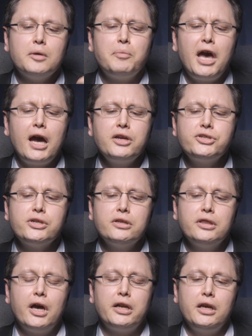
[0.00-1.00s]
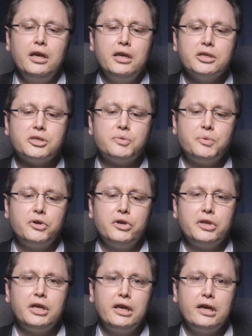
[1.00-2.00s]
The passion that His
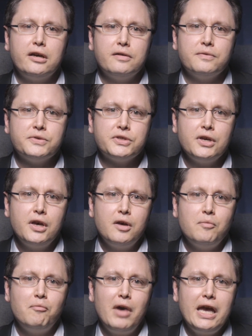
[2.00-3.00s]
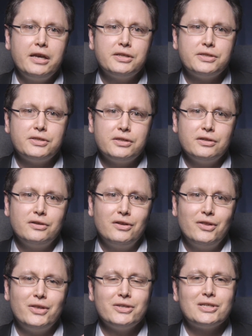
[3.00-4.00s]
Spirit gives makes
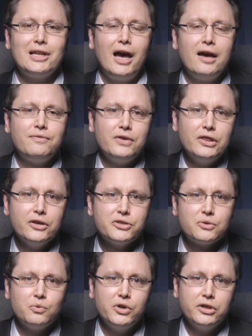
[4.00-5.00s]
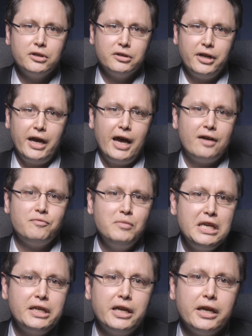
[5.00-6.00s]
this life in this world have
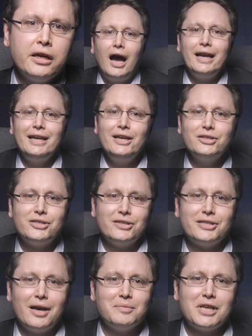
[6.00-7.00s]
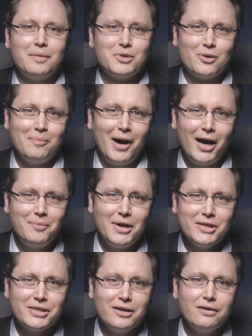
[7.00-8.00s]
meaning. I need to sometimes remind
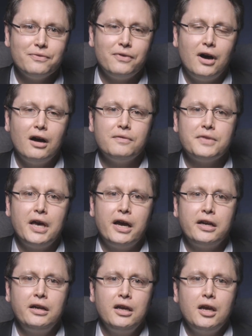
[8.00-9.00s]
myself of that,